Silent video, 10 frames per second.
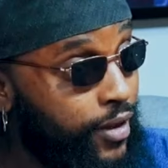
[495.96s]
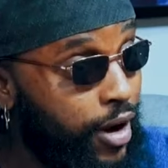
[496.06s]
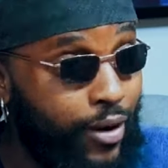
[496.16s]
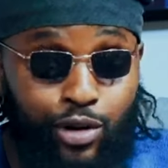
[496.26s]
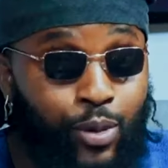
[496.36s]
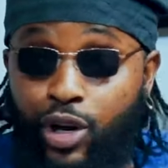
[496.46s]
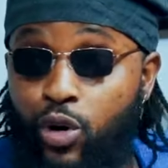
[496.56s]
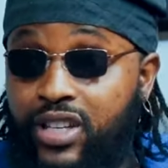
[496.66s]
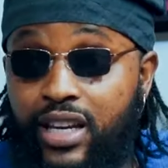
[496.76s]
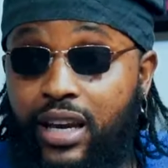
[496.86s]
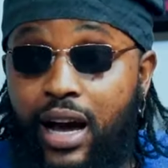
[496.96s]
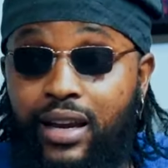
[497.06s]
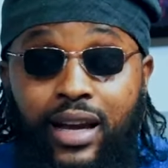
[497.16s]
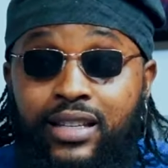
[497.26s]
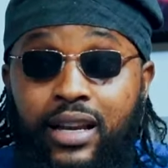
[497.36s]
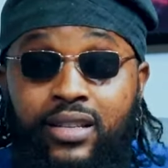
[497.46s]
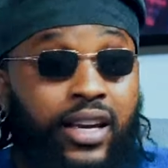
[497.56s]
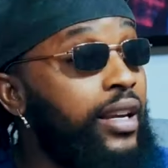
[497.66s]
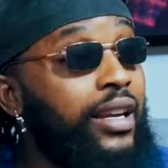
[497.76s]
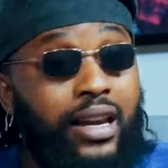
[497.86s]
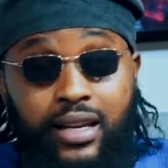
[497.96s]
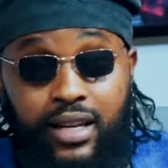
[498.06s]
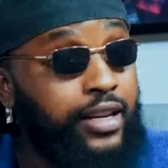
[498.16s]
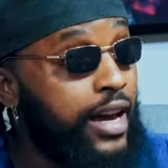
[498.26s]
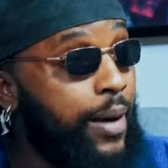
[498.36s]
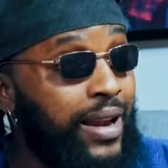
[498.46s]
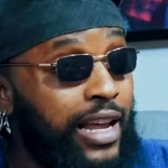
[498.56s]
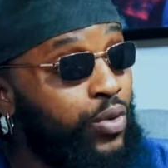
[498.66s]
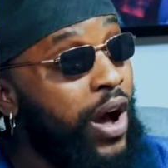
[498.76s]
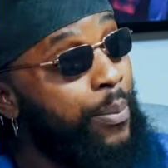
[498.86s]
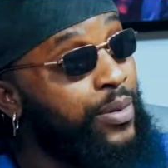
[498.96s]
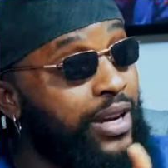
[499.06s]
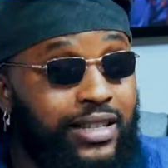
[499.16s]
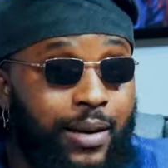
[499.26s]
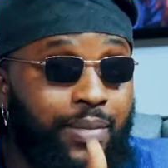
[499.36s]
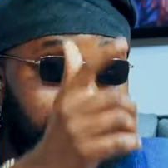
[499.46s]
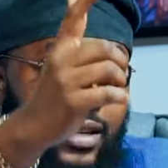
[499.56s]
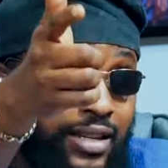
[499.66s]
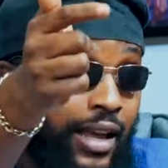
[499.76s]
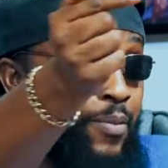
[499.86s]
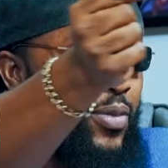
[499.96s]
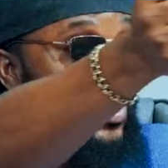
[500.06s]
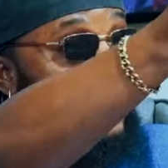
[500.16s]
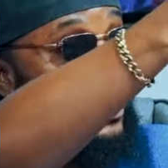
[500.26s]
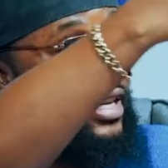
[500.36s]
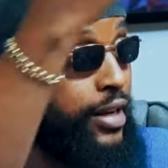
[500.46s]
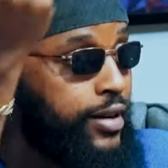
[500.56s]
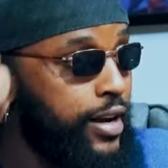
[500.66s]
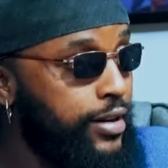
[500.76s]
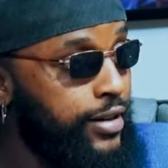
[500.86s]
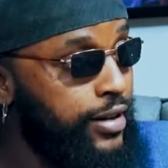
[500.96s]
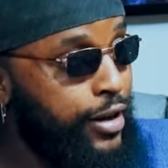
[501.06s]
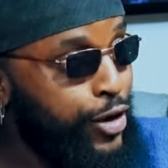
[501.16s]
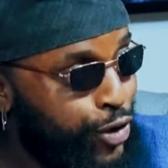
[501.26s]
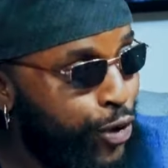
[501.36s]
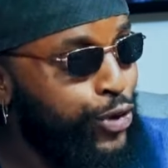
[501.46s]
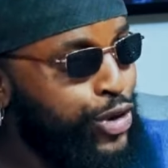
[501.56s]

All right, nobody owns any land. You can decide to take any land at any time. And that's what happened that time that they started building the secretariat. So